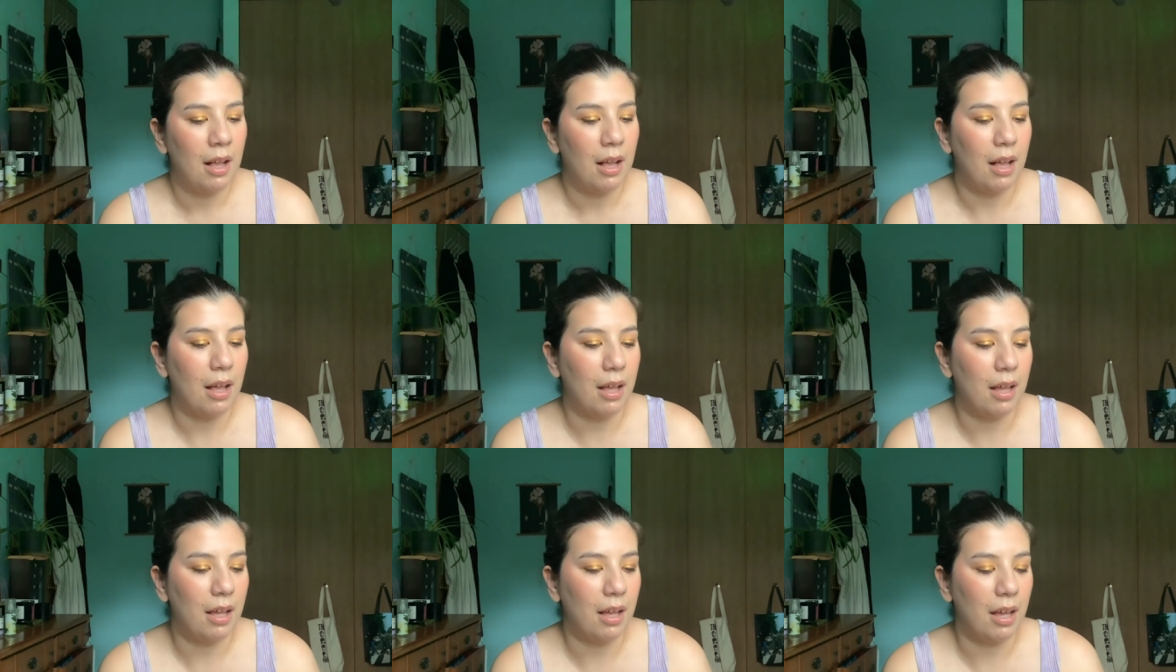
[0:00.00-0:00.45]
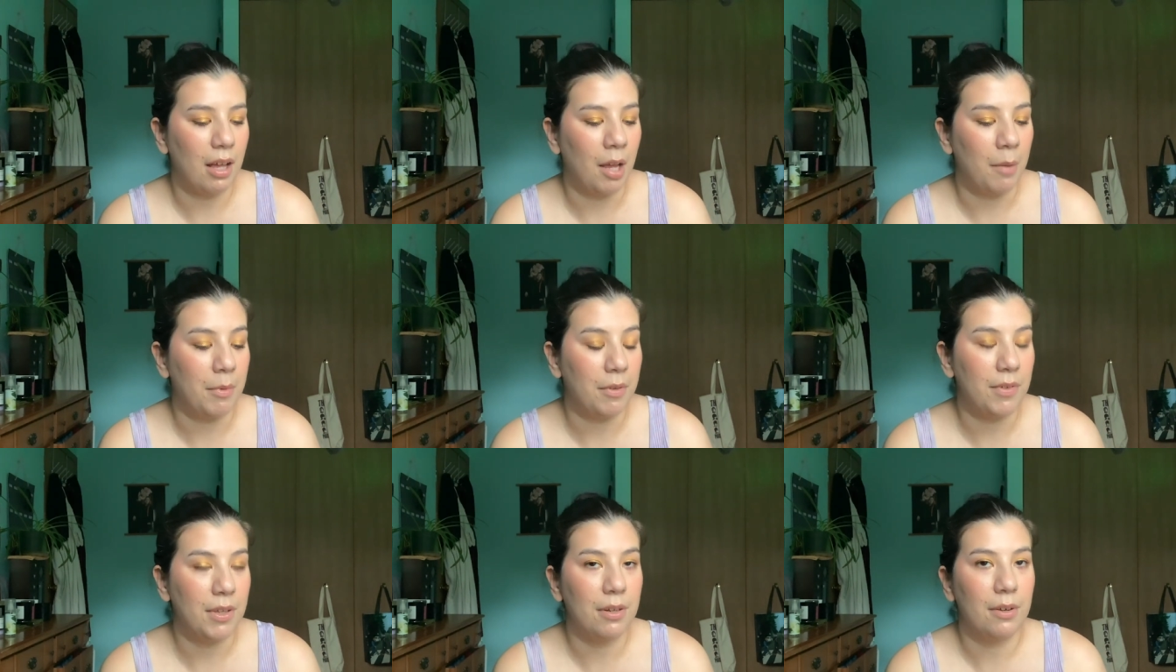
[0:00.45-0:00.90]
Um,
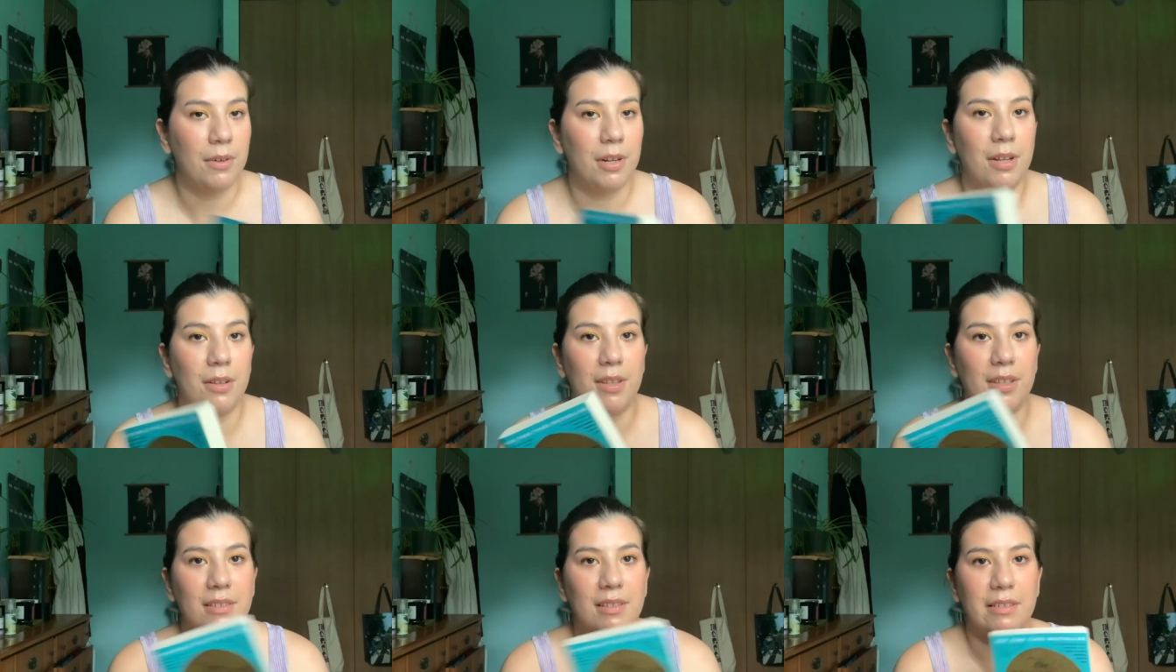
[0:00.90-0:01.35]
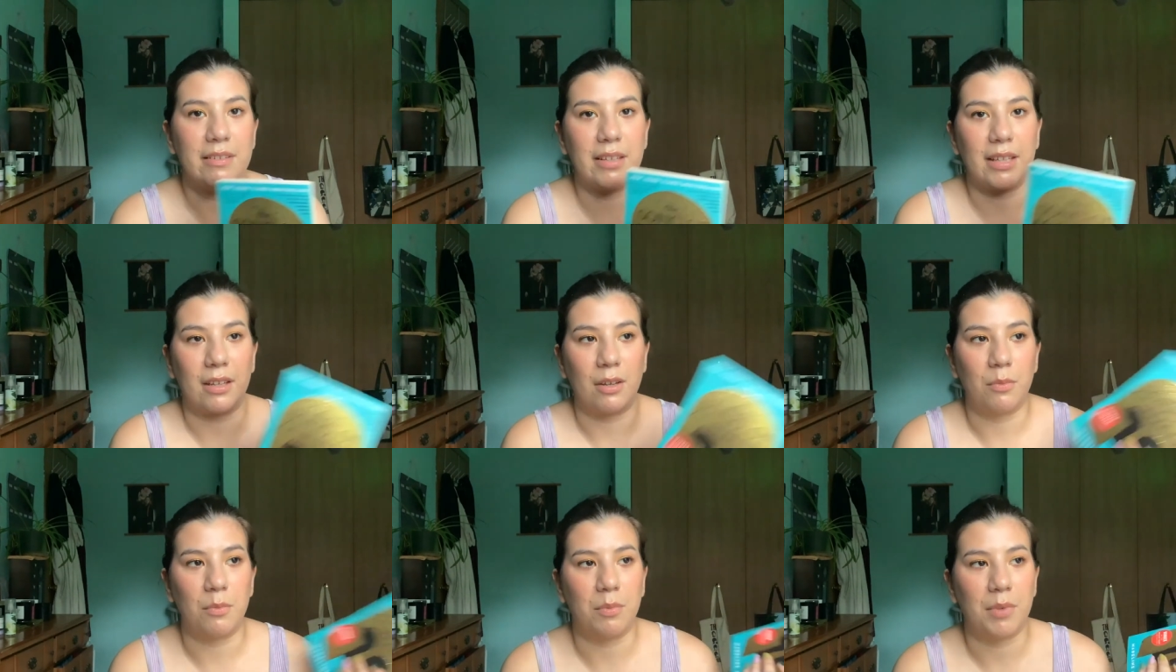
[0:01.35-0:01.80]
if you don't know, this is
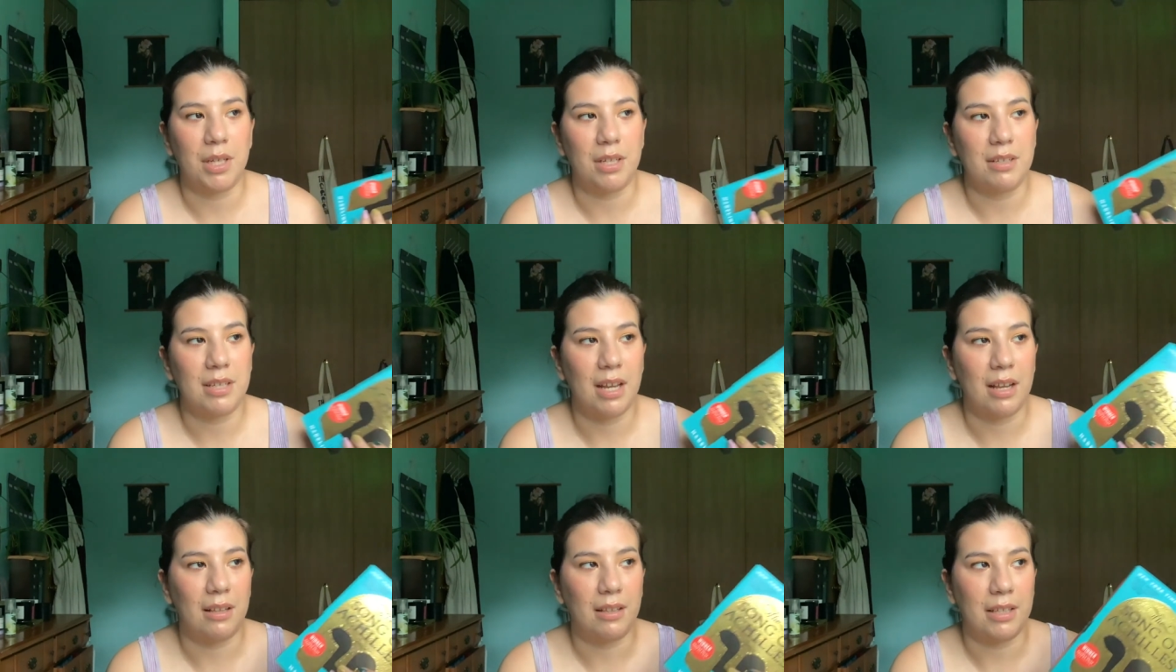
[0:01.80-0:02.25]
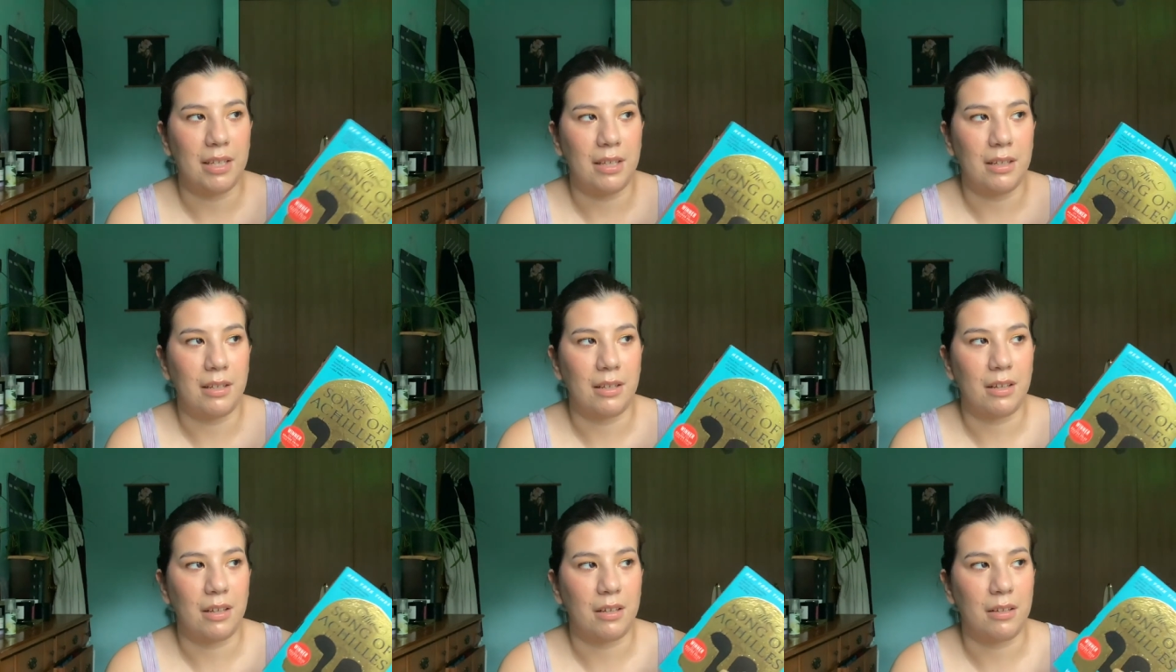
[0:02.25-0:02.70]
like a
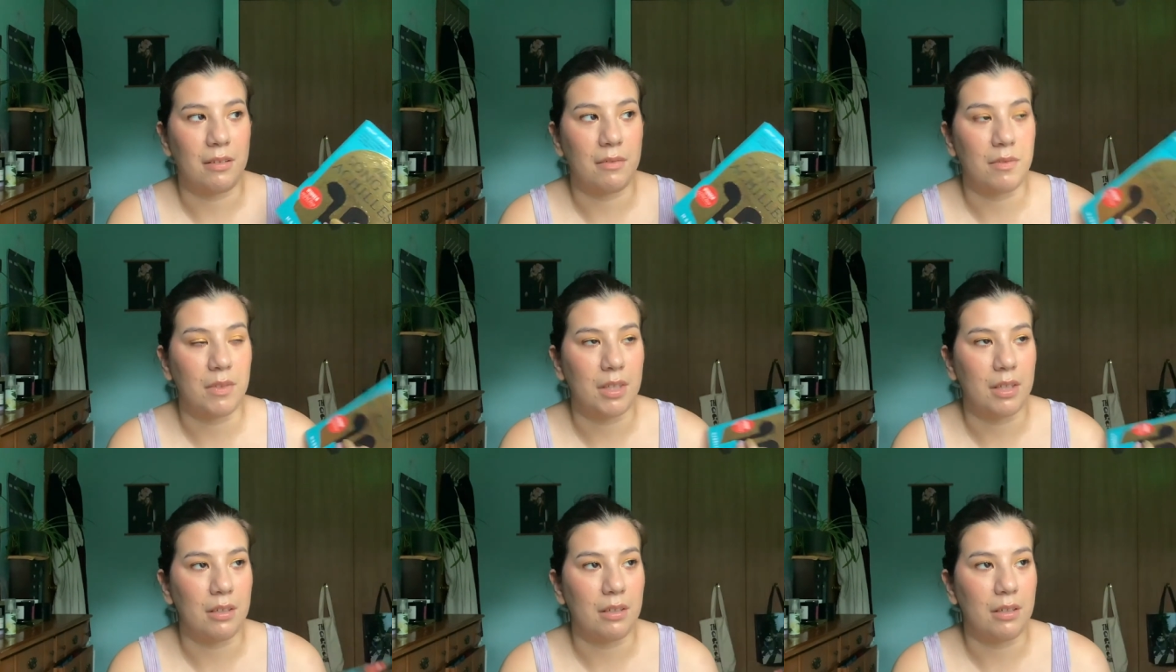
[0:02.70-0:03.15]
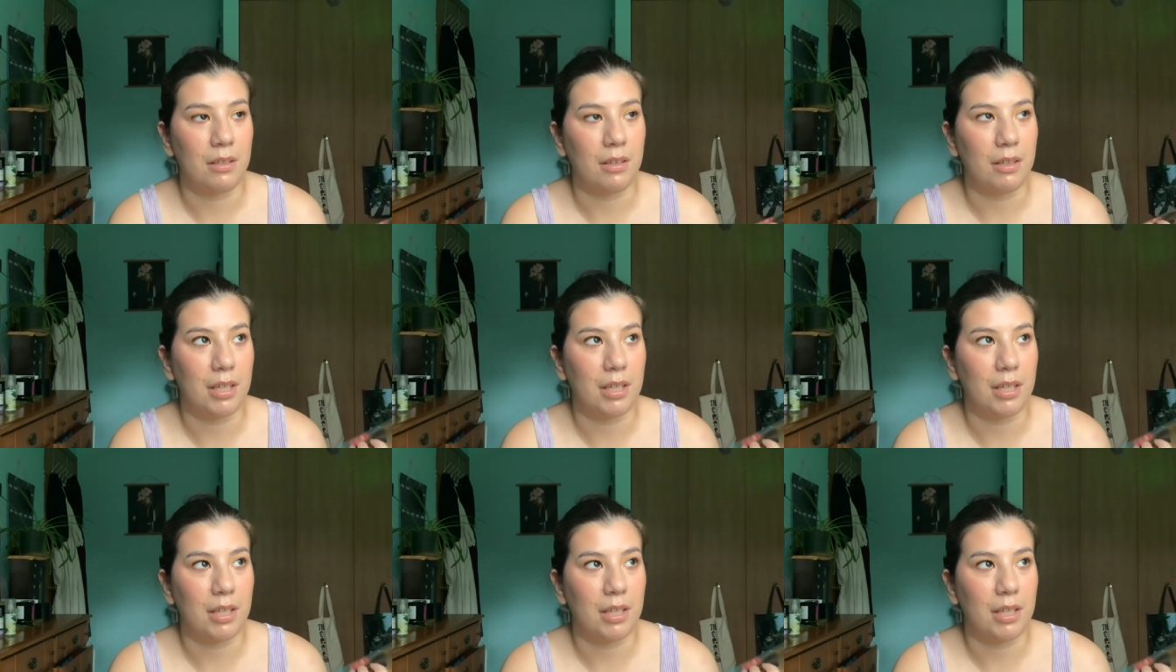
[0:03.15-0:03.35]
retelling of the